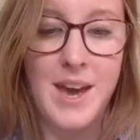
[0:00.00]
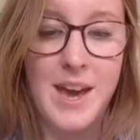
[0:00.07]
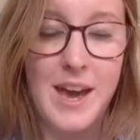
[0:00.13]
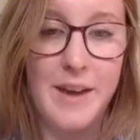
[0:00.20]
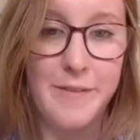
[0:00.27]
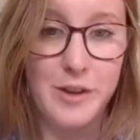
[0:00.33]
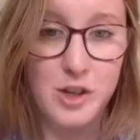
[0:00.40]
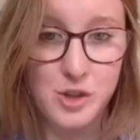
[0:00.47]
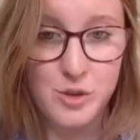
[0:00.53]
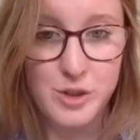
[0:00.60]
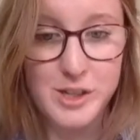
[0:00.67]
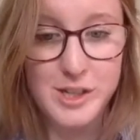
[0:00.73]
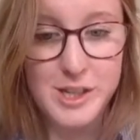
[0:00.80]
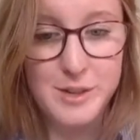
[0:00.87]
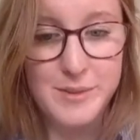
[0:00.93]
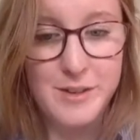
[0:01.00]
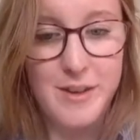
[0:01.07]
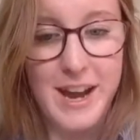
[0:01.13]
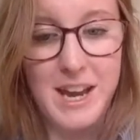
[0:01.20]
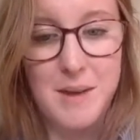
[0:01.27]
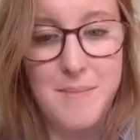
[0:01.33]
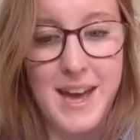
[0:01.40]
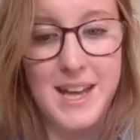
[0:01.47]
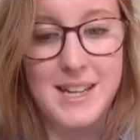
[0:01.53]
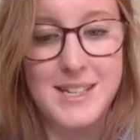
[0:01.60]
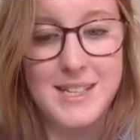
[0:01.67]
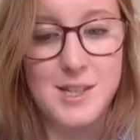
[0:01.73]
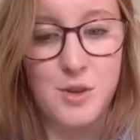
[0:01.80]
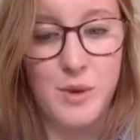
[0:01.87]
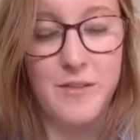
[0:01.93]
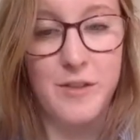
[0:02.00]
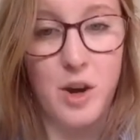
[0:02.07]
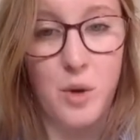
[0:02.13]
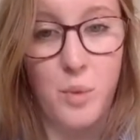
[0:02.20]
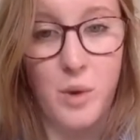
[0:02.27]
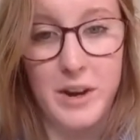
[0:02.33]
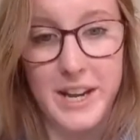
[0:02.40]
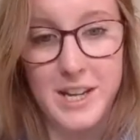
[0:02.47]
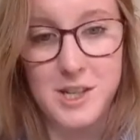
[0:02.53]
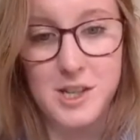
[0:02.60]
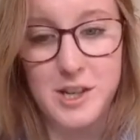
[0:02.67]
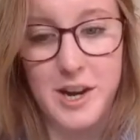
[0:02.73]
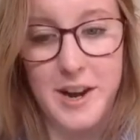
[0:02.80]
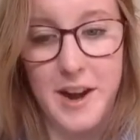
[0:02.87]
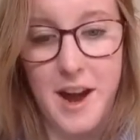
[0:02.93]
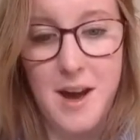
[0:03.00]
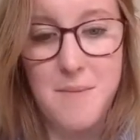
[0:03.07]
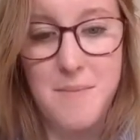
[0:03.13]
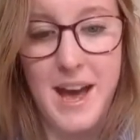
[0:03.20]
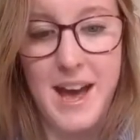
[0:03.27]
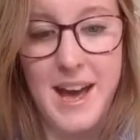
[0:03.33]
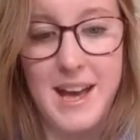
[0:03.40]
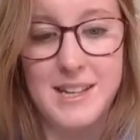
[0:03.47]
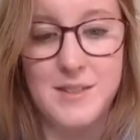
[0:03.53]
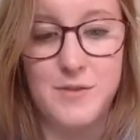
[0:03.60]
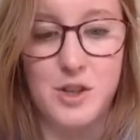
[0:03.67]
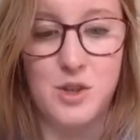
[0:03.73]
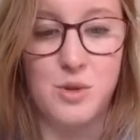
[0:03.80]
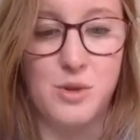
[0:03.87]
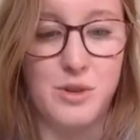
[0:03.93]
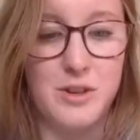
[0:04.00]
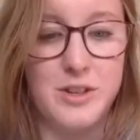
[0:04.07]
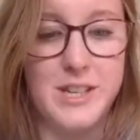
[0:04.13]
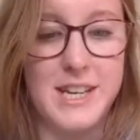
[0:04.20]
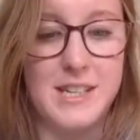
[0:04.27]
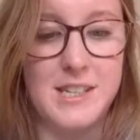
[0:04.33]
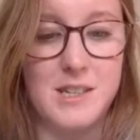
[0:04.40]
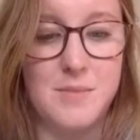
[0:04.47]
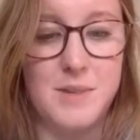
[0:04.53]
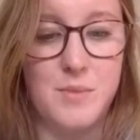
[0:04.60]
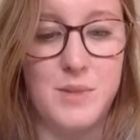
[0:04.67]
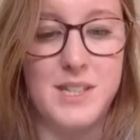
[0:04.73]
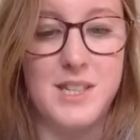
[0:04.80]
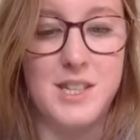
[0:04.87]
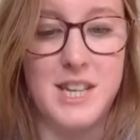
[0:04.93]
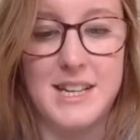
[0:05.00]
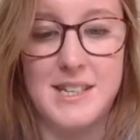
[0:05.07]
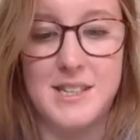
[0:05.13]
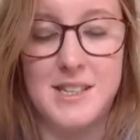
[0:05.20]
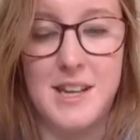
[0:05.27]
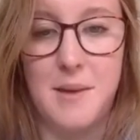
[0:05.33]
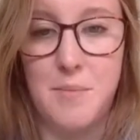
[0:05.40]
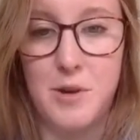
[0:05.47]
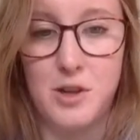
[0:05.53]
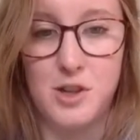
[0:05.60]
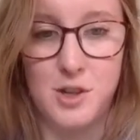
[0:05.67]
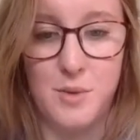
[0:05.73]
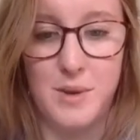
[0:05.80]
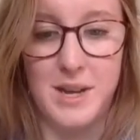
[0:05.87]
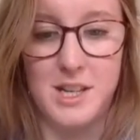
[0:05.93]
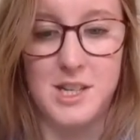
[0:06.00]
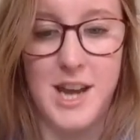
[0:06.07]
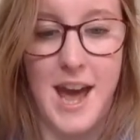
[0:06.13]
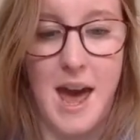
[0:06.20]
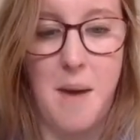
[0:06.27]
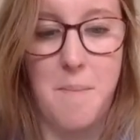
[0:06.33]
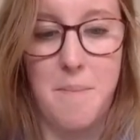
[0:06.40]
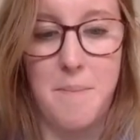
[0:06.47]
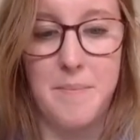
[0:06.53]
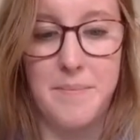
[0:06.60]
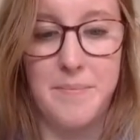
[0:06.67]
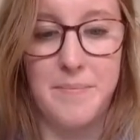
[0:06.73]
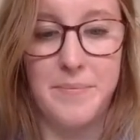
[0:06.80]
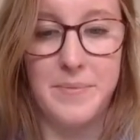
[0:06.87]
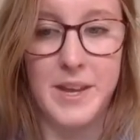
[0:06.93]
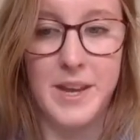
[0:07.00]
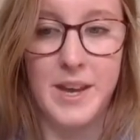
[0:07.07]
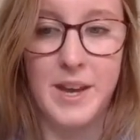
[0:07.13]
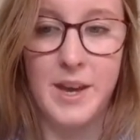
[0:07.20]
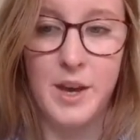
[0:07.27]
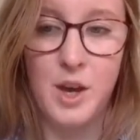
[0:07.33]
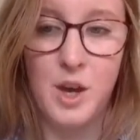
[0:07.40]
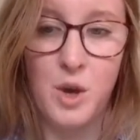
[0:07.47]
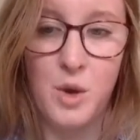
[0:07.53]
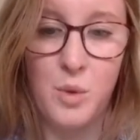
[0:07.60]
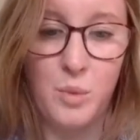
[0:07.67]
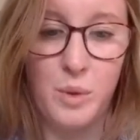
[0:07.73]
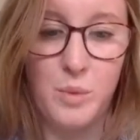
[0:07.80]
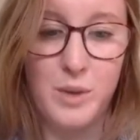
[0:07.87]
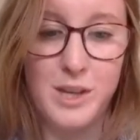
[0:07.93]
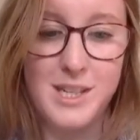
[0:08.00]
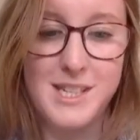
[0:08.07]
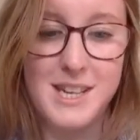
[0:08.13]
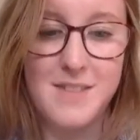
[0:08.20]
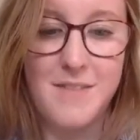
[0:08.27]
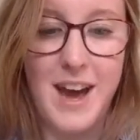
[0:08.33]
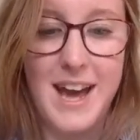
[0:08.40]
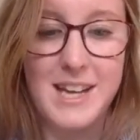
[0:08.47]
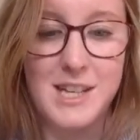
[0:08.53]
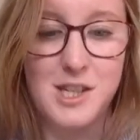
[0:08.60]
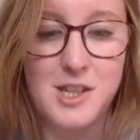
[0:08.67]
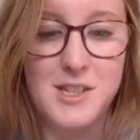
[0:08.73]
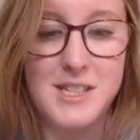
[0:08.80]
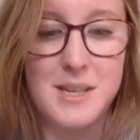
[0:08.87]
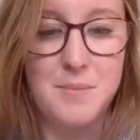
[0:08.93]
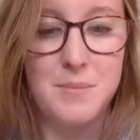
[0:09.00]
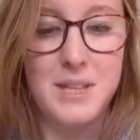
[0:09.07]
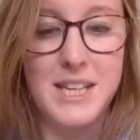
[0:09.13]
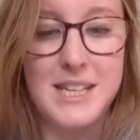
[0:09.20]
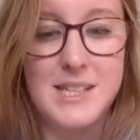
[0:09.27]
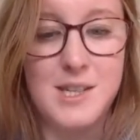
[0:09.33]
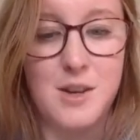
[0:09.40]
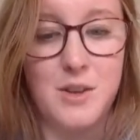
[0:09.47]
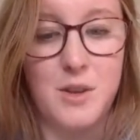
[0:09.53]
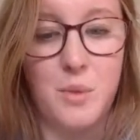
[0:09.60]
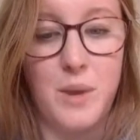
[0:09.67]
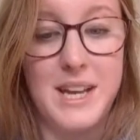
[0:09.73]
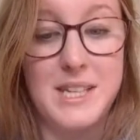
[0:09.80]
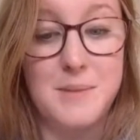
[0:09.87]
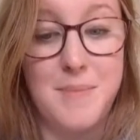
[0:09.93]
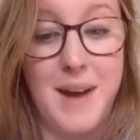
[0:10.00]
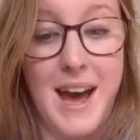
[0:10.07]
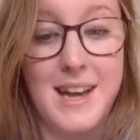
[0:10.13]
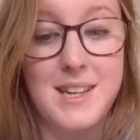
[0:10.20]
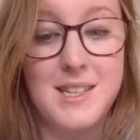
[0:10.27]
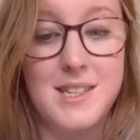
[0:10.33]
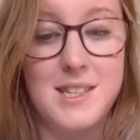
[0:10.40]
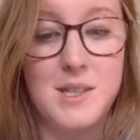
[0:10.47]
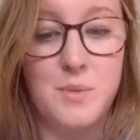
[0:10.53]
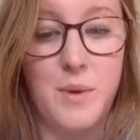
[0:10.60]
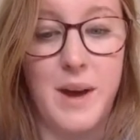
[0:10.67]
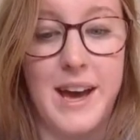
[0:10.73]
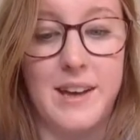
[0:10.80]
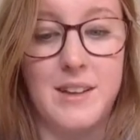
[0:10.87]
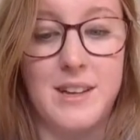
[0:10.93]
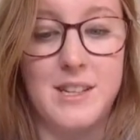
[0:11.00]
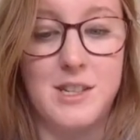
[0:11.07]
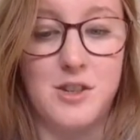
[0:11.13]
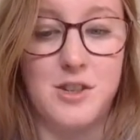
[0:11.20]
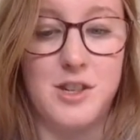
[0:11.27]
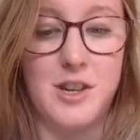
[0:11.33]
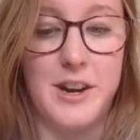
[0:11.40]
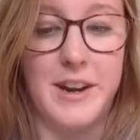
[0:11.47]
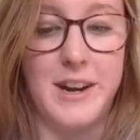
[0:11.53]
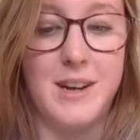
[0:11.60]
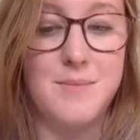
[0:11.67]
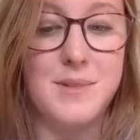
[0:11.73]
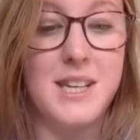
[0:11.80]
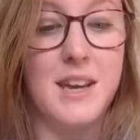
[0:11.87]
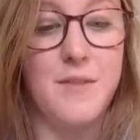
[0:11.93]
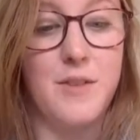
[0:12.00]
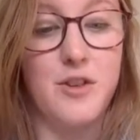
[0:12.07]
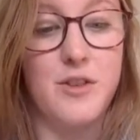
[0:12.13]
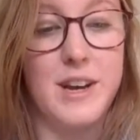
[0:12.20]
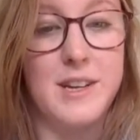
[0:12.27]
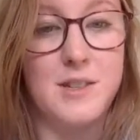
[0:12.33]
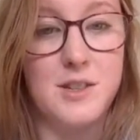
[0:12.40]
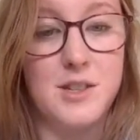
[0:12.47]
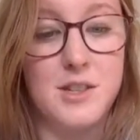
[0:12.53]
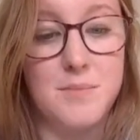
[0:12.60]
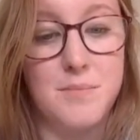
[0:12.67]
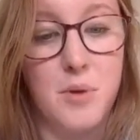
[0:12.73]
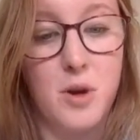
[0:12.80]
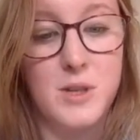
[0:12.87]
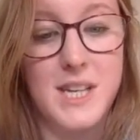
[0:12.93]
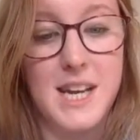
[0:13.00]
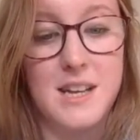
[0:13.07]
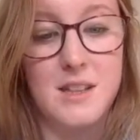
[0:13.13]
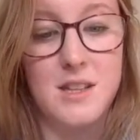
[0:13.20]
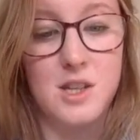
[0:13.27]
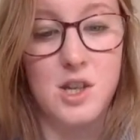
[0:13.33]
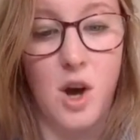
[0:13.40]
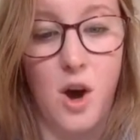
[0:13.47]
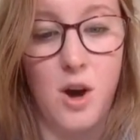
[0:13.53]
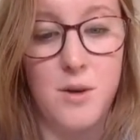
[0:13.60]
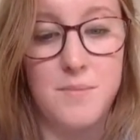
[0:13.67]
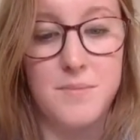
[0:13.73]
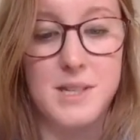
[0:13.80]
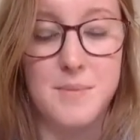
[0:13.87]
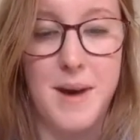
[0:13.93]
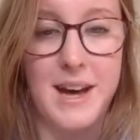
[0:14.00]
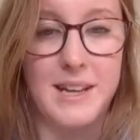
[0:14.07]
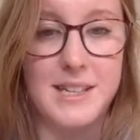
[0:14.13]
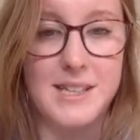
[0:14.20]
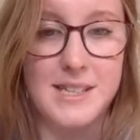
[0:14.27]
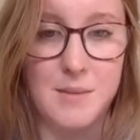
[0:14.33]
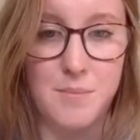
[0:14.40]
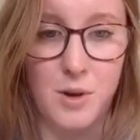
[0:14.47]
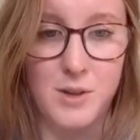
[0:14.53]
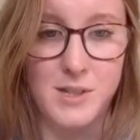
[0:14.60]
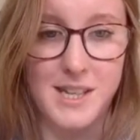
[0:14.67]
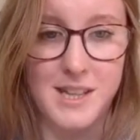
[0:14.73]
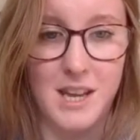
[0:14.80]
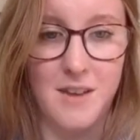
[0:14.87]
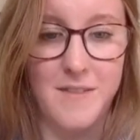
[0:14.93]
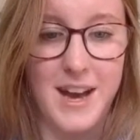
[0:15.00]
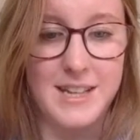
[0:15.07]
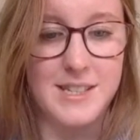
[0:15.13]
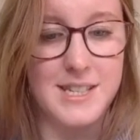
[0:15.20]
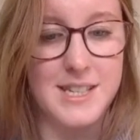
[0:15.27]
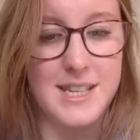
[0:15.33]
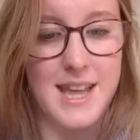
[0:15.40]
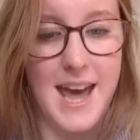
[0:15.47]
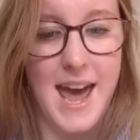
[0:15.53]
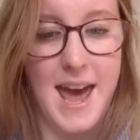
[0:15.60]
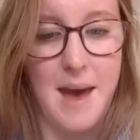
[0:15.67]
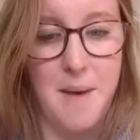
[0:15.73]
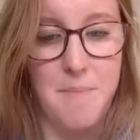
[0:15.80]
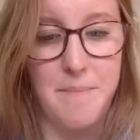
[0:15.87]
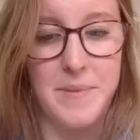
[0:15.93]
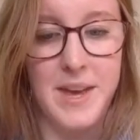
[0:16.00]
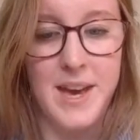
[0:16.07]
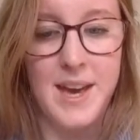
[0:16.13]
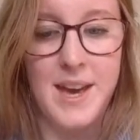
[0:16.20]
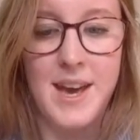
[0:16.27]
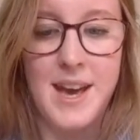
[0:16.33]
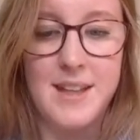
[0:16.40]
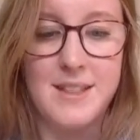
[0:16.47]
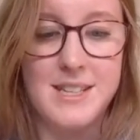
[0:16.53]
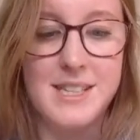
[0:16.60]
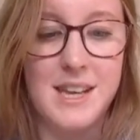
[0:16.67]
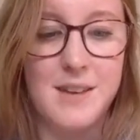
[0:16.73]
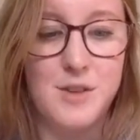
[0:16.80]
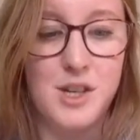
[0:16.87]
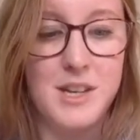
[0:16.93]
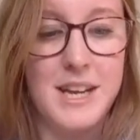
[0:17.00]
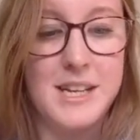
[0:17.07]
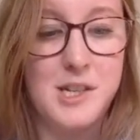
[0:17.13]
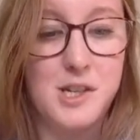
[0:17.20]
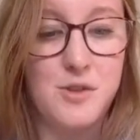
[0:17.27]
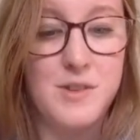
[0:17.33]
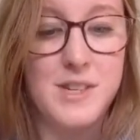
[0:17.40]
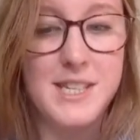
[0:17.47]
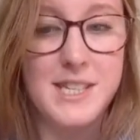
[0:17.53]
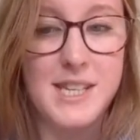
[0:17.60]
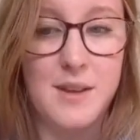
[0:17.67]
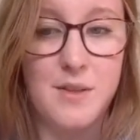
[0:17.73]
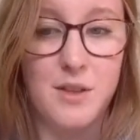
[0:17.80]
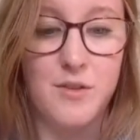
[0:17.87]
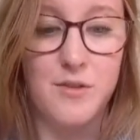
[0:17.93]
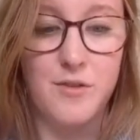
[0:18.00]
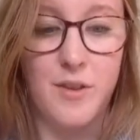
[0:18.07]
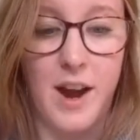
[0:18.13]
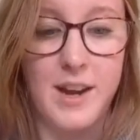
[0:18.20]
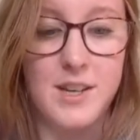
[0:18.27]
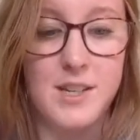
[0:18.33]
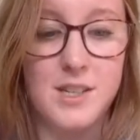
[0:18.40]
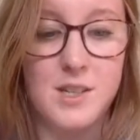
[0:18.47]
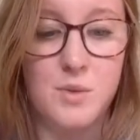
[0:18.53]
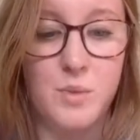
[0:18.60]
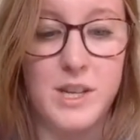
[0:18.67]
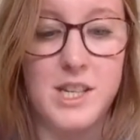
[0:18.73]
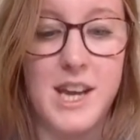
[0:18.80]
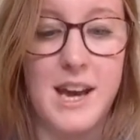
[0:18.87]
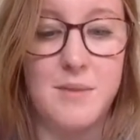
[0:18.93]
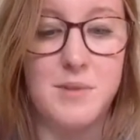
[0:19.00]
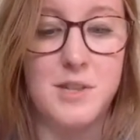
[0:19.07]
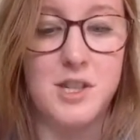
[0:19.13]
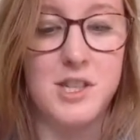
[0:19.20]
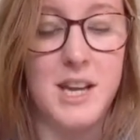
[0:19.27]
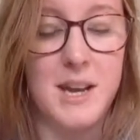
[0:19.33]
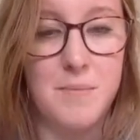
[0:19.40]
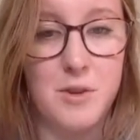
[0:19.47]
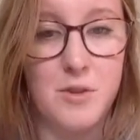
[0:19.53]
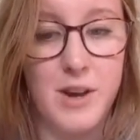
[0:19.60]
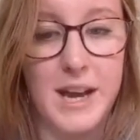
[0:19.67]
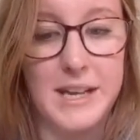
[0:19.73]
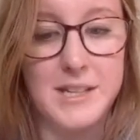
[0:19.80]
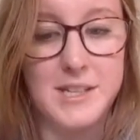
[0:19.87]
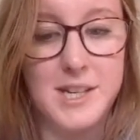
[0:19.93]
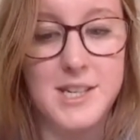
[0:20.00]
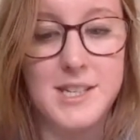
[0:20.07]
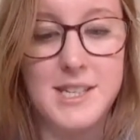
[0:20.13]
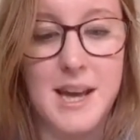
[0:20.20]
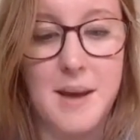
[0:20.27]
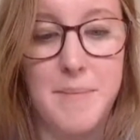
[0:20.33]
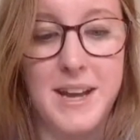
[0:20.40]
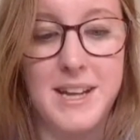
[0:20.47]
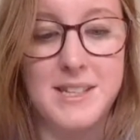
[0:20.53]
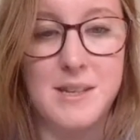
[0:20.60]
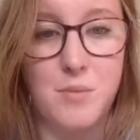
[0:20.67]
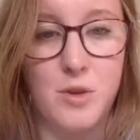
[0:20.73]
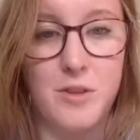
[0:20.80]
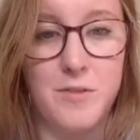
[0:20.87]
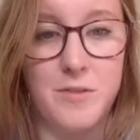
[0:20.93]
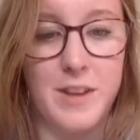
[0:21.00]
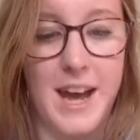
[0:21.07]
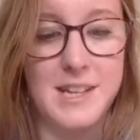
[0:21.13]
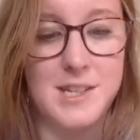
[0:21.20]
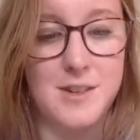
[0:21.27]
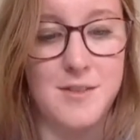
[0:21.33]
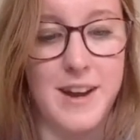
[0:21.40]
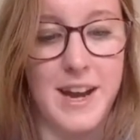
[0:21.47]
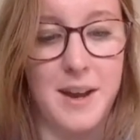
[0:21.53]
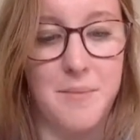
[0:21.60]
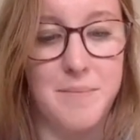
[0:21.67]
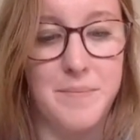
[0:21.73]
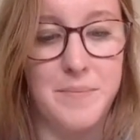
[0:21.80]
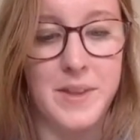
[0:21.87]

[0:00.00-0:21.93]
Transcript: If you're shorter, we'd recommend going for a 1 inch turnup, and for taller gentlemen, we suggest a deeper 2 inch hem. We would advise choosing pleats on the waistband as well as your turnups to give your trousers some body at the top to balance the body that you've added at the hem. And this gives you a nice crease down the front, which helps to shape the trousers and makes it more flattering.